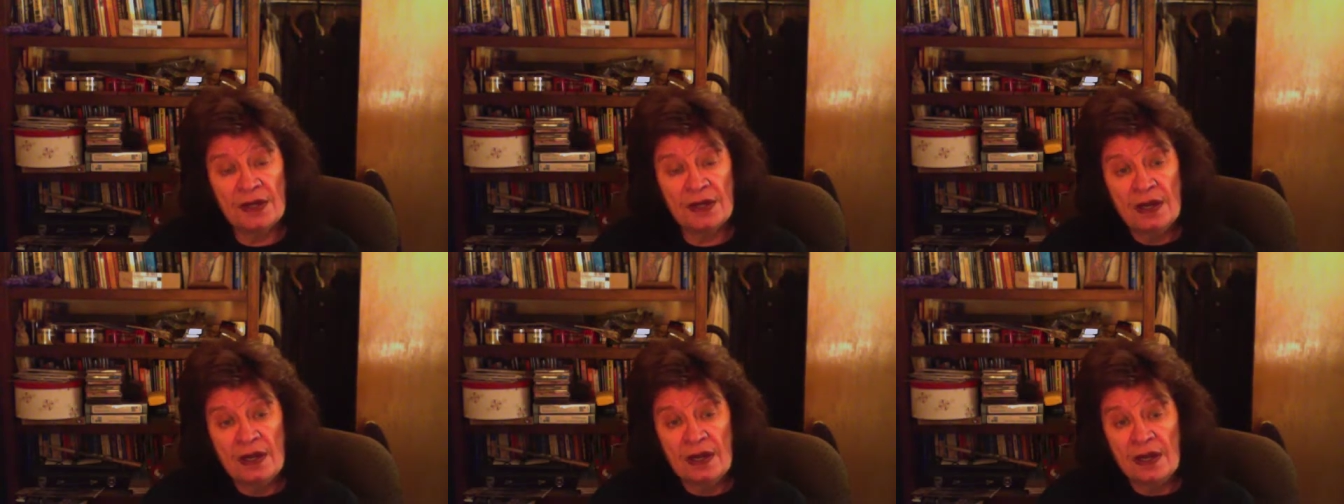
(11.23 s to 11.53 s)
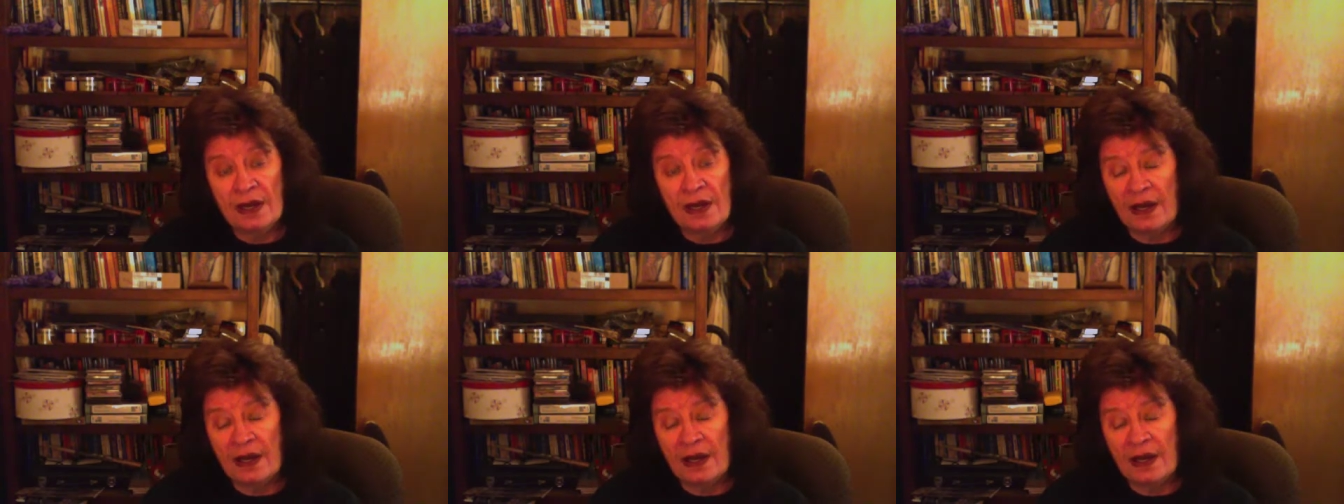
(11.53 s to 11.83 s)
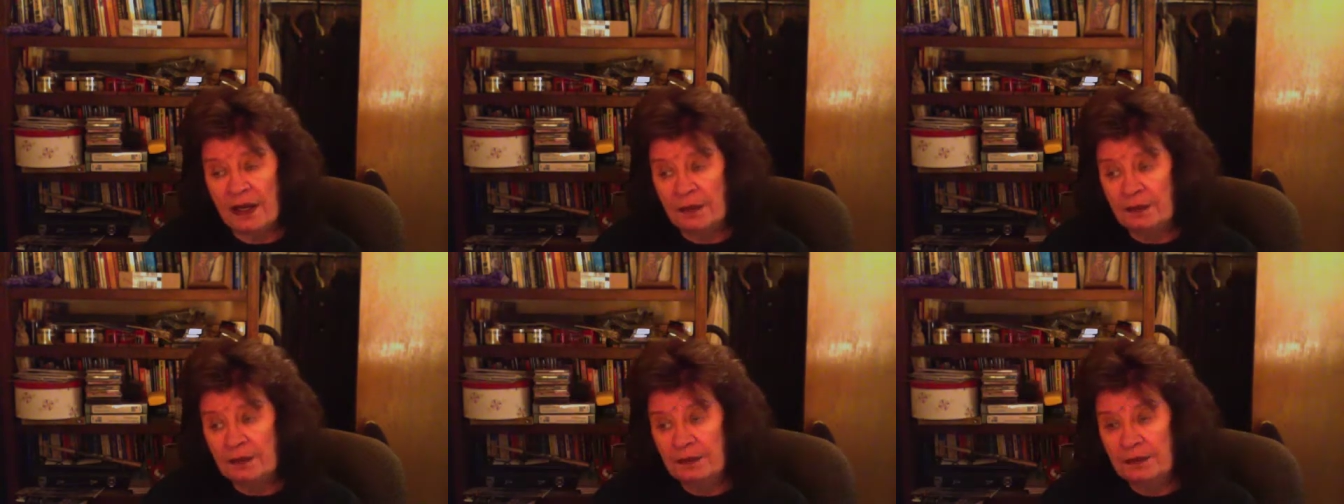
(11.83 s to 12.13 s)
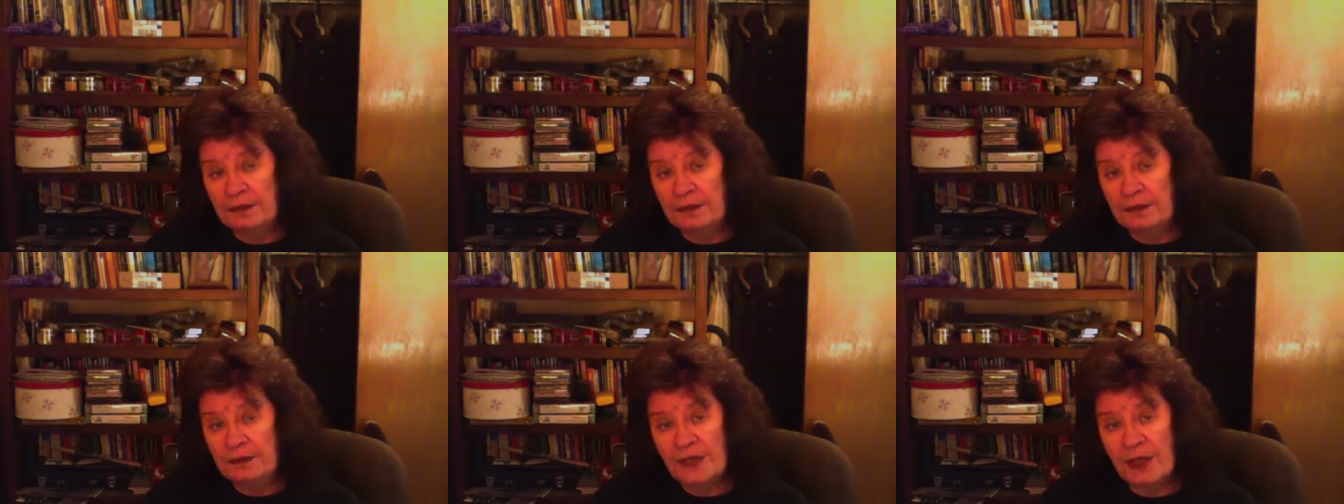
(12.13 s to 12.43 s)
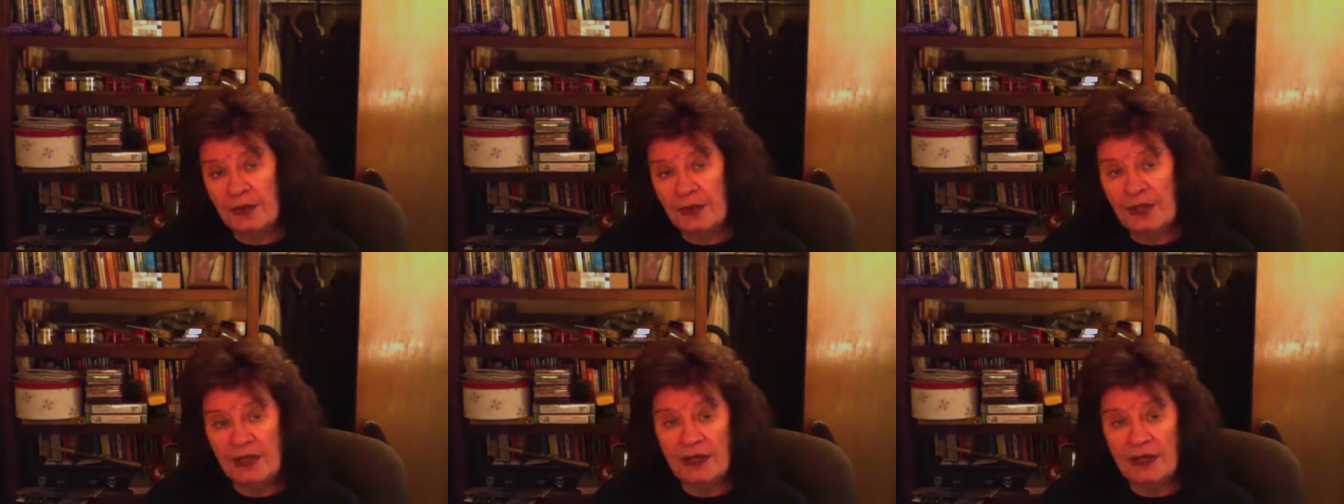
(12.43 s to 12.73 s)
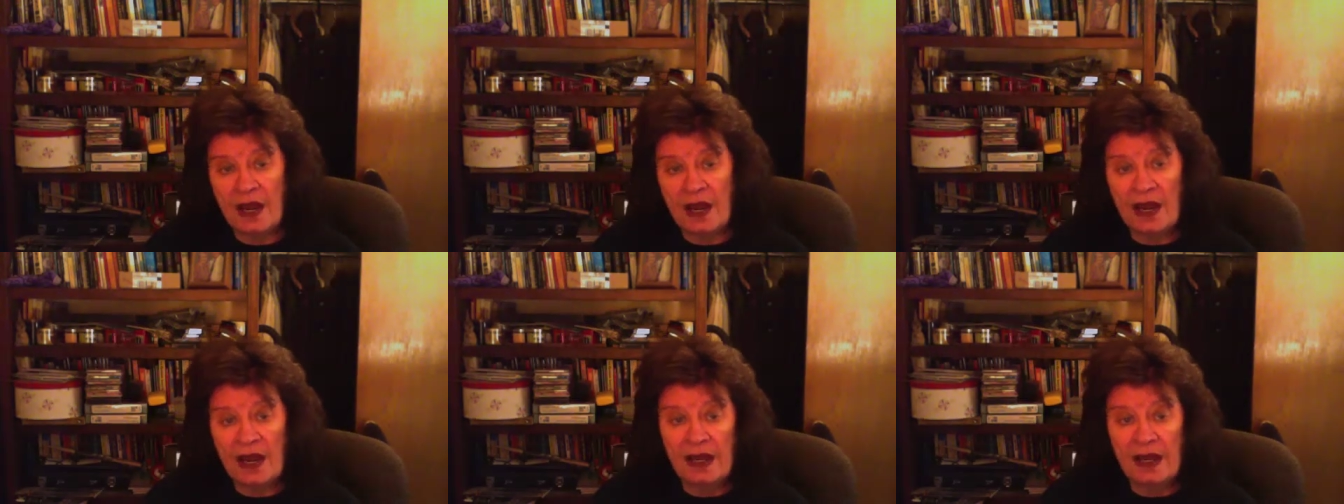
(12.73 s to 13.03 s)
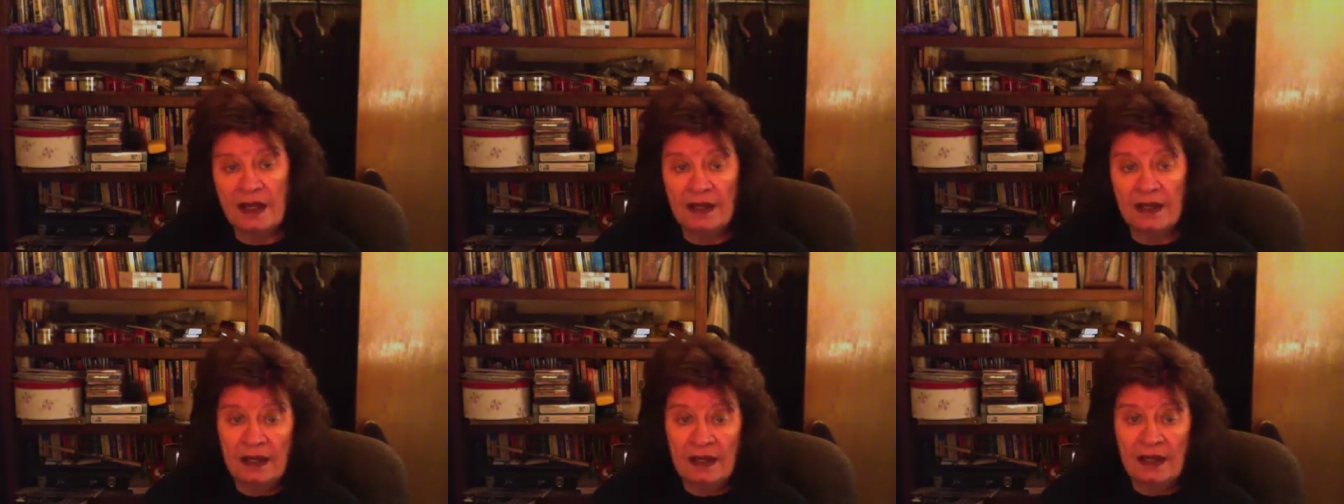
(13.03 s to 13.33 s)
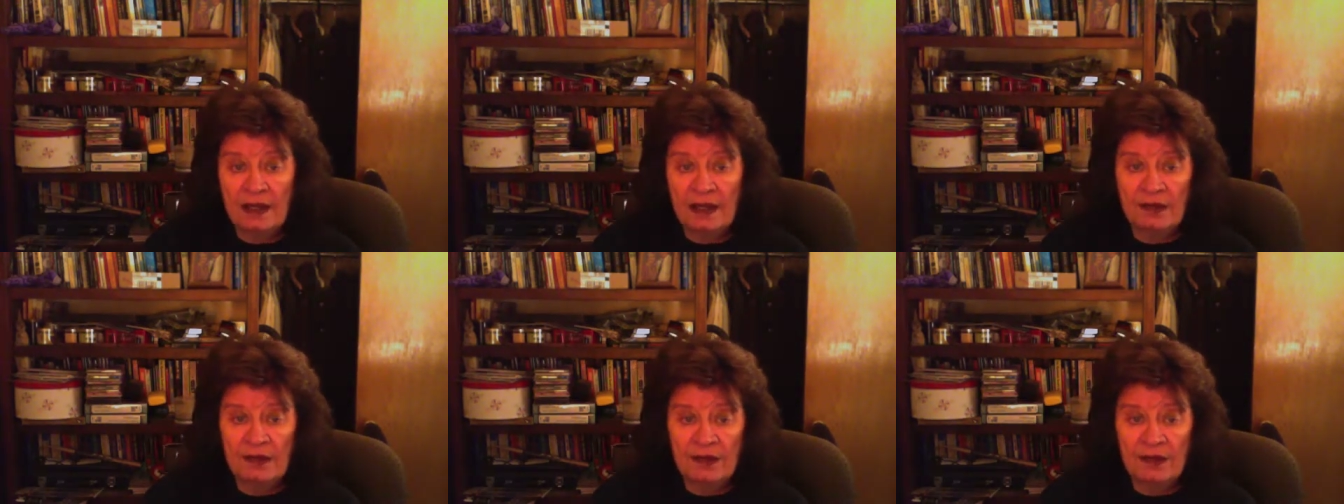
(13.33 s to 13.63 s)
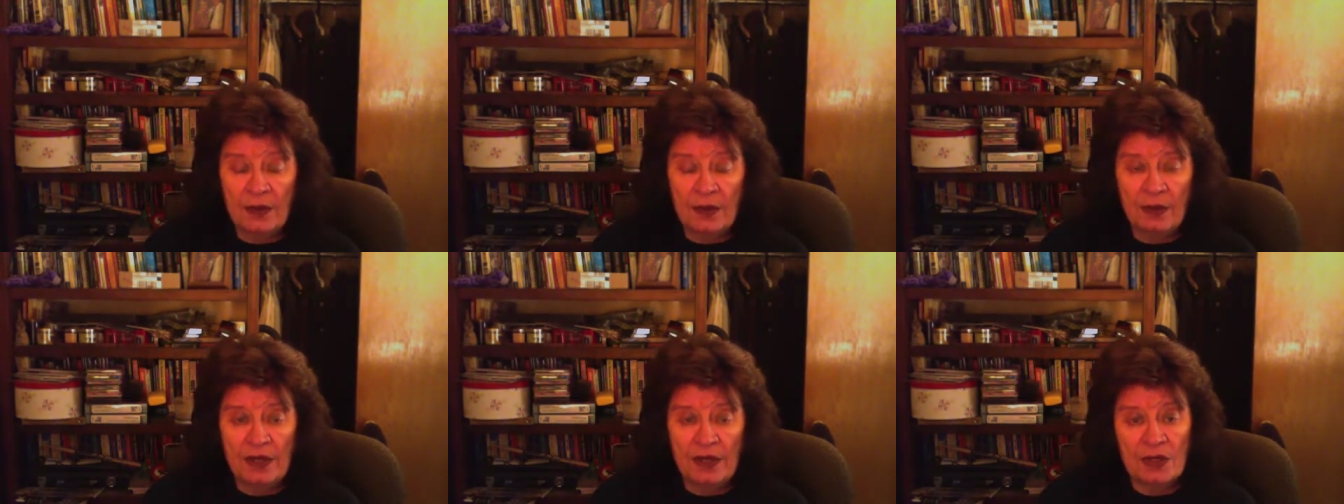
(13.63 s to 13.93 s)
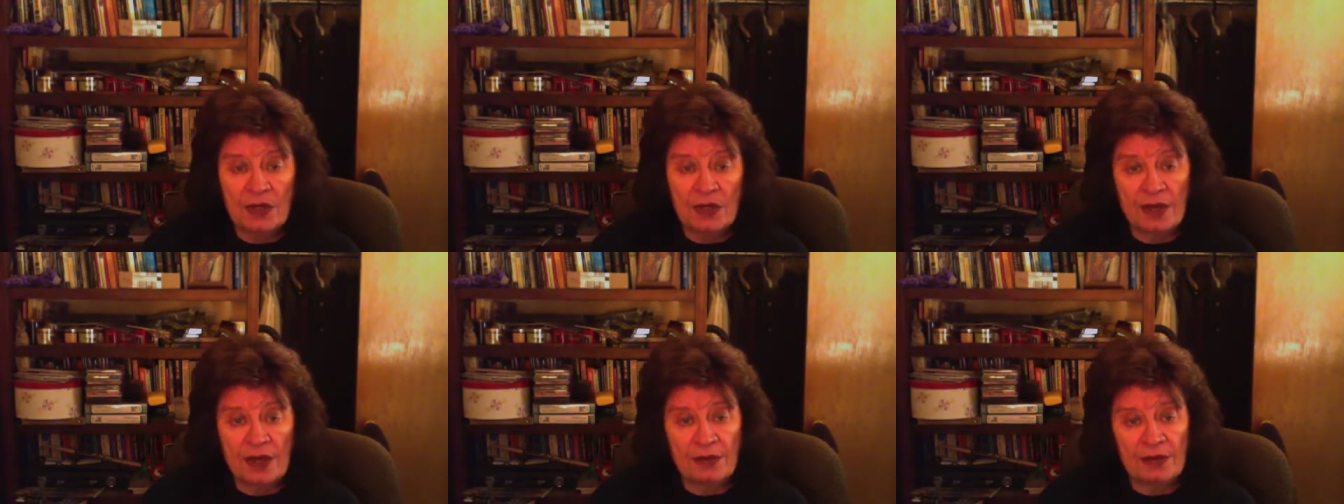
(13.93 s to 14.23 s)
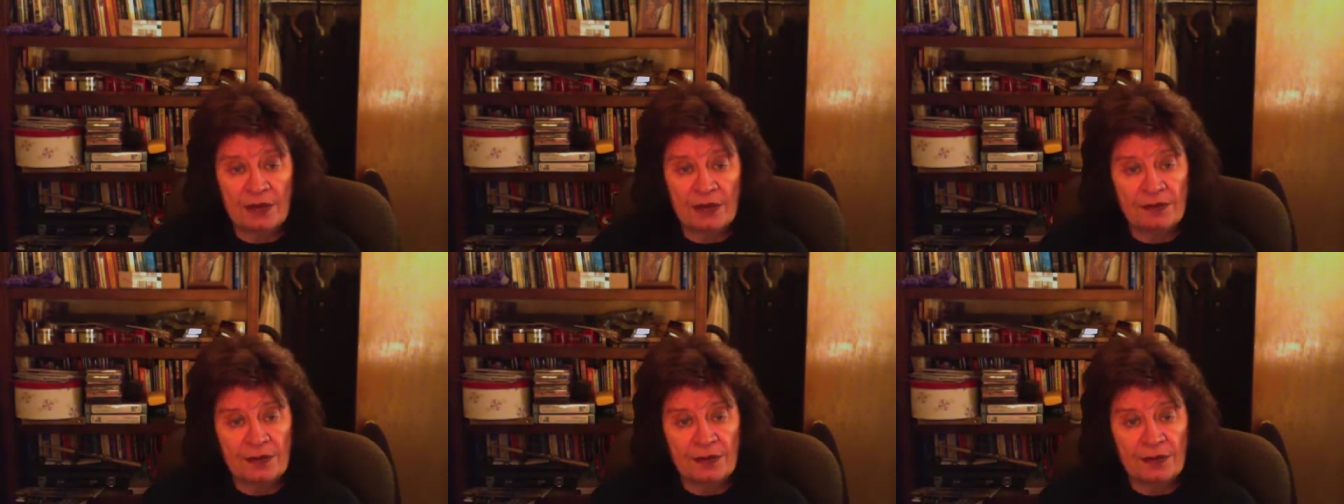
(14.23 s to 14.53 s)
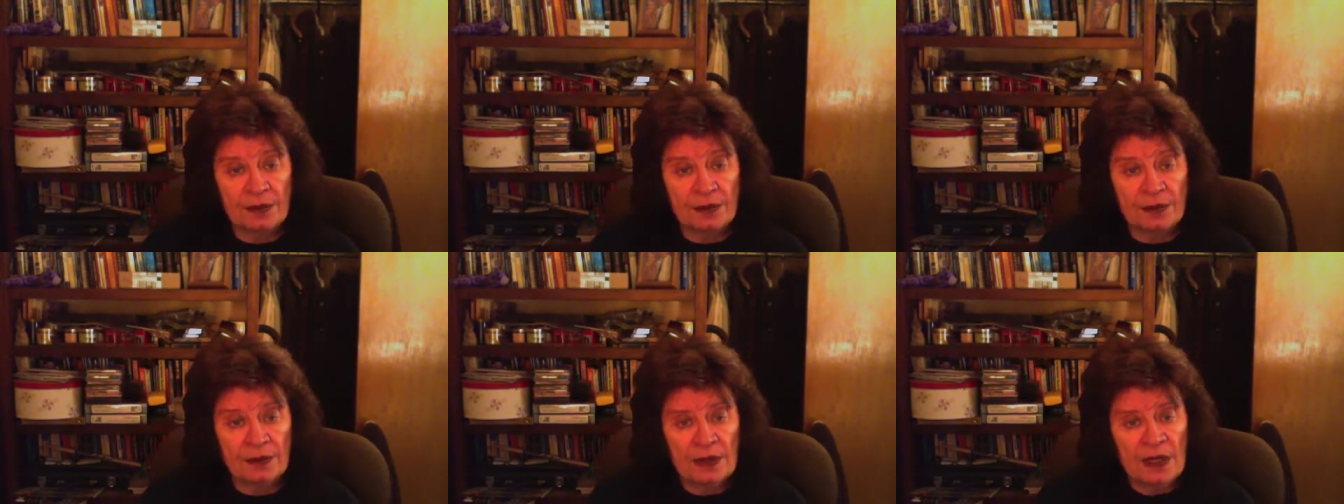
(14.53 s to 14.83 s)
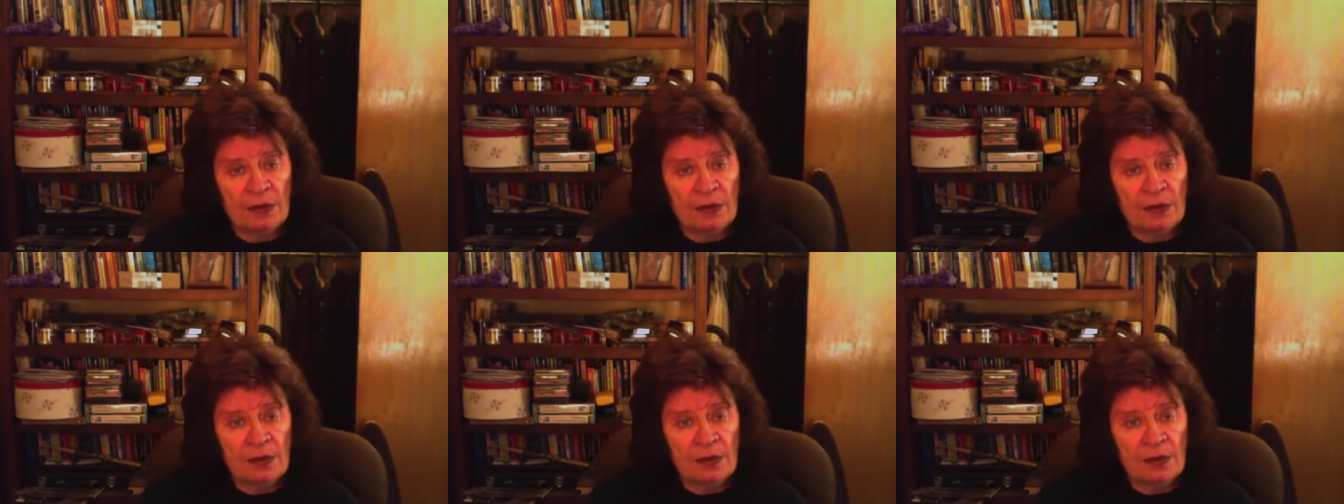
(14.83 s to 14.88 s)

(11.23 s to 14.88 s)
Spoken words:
Tony and I have known each other for